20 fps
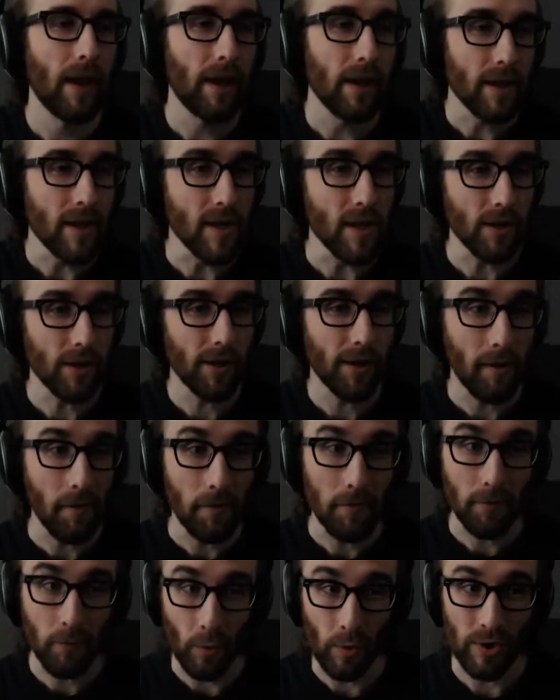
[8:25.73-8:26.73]
Here,
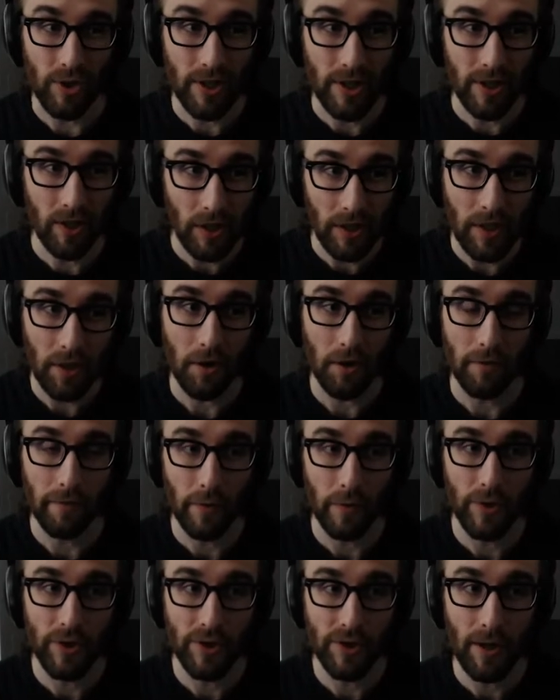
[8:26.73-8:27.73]
unfortunately, our
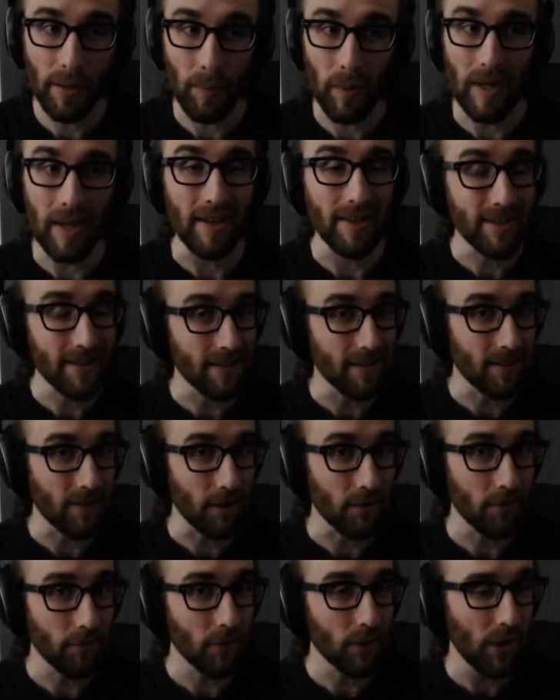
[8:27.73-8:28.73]
first step isn't
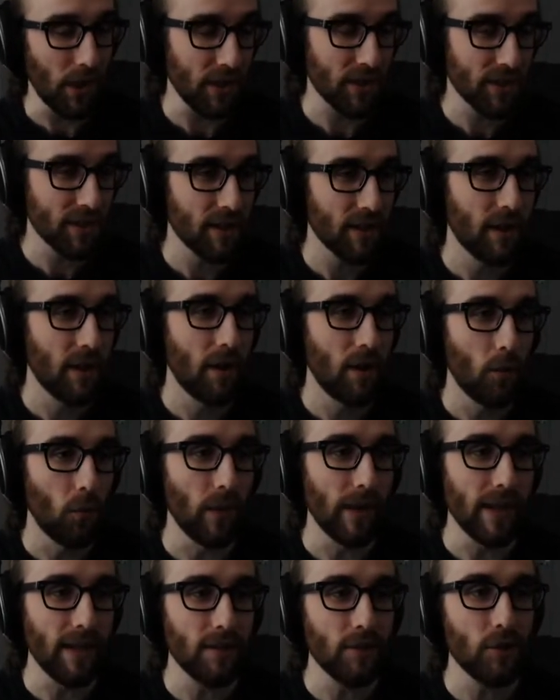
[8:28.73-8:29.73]
done for us. We
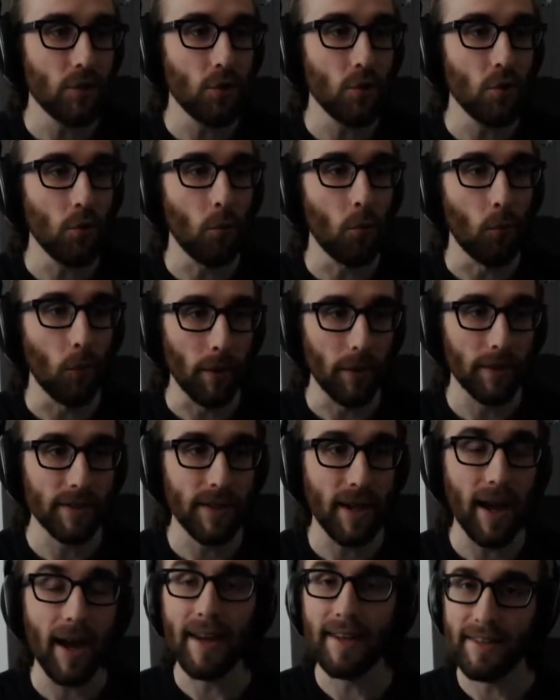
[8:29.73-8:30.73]
need to work
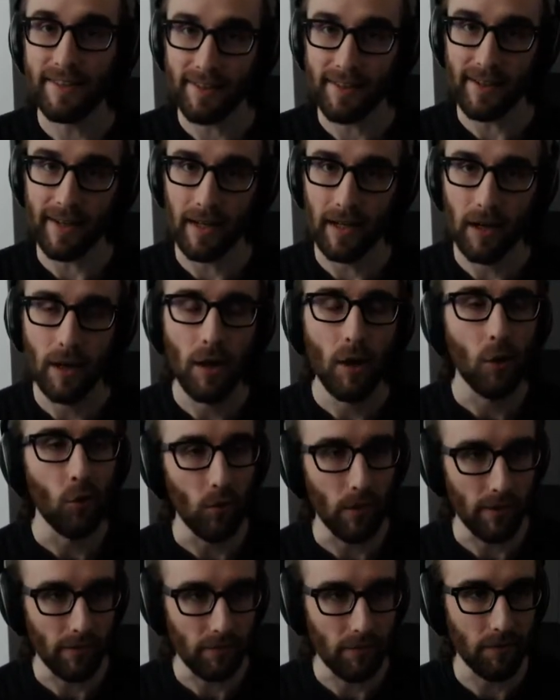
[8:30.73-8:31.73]
to isolate
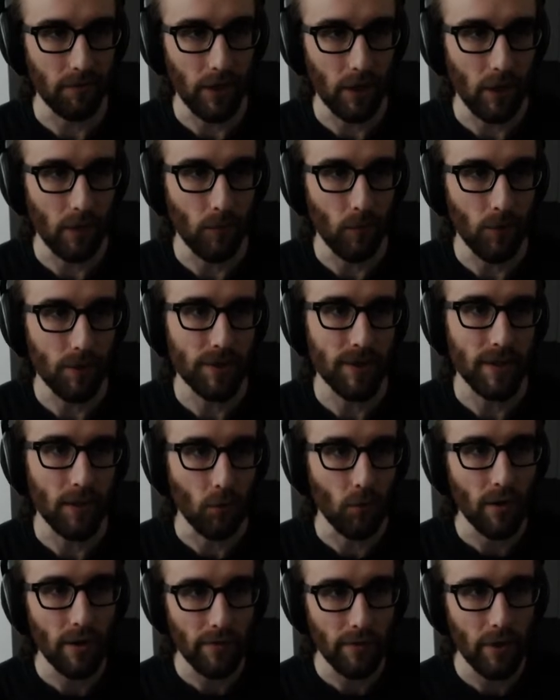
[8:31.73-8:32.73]
one of the variables in
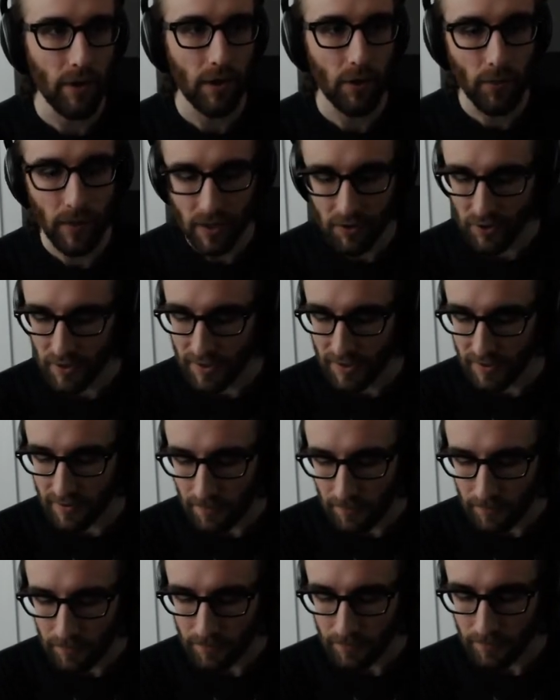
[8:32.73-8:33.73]
one of our equations.
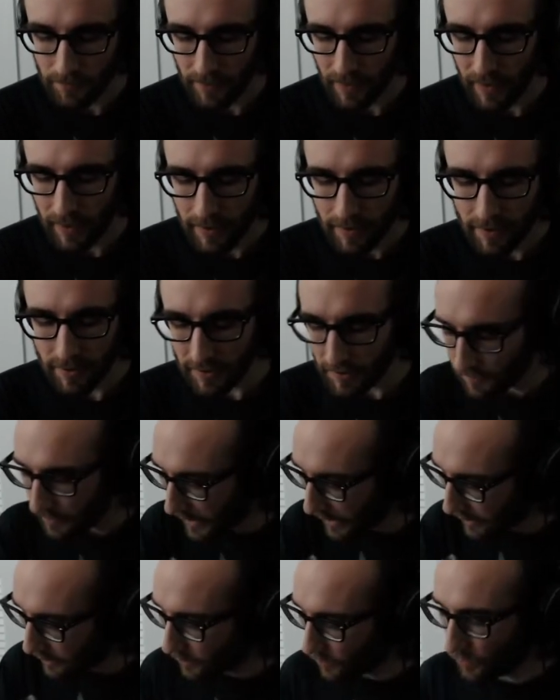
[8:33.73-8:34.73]
It doesn't
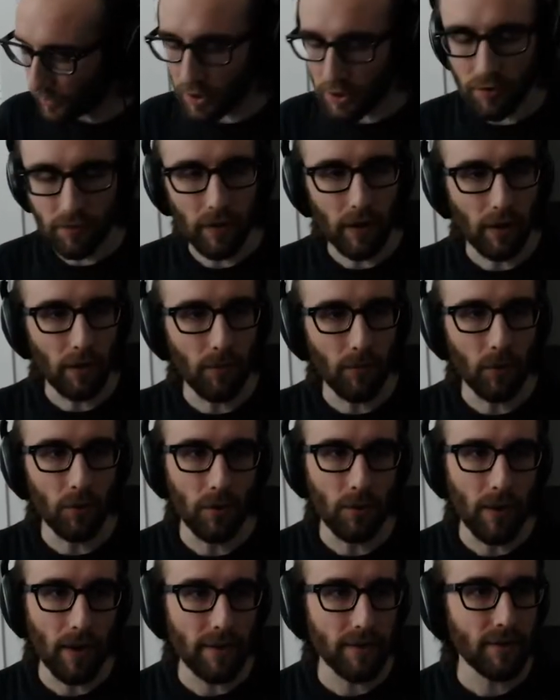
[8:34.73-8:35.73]
matter which variable
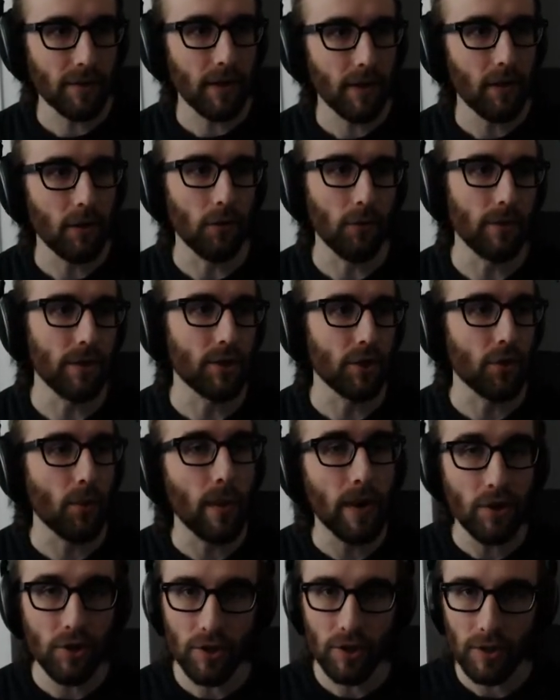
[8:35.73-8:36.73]
you isolate or which
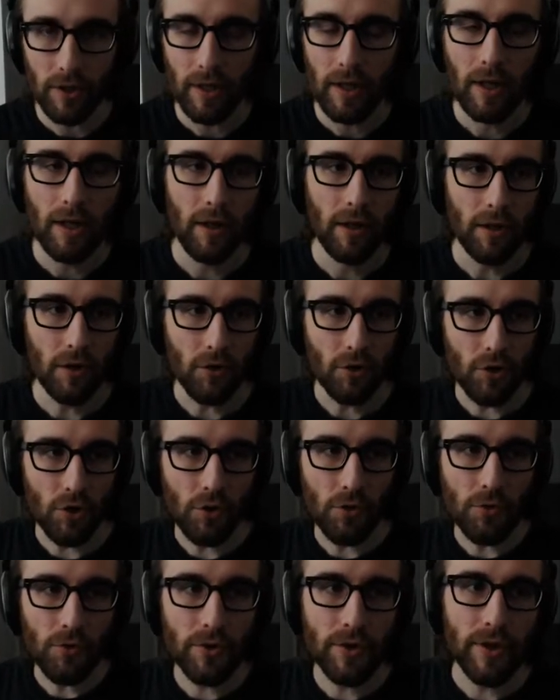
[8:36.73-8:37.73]
equation you
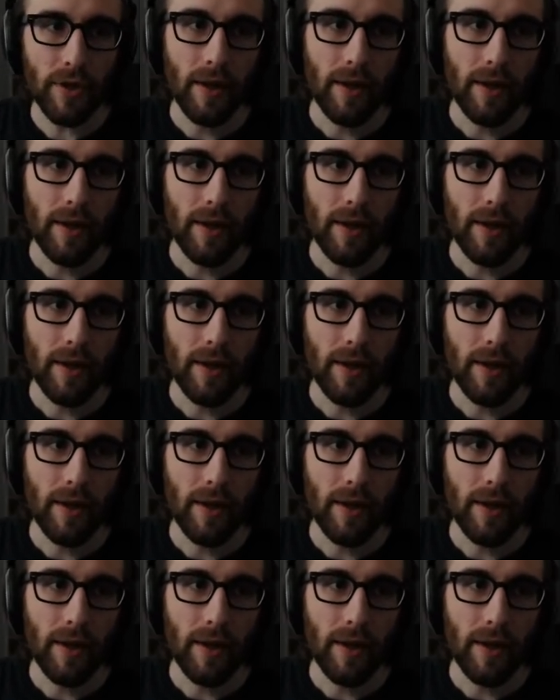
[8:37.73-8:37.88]
choose.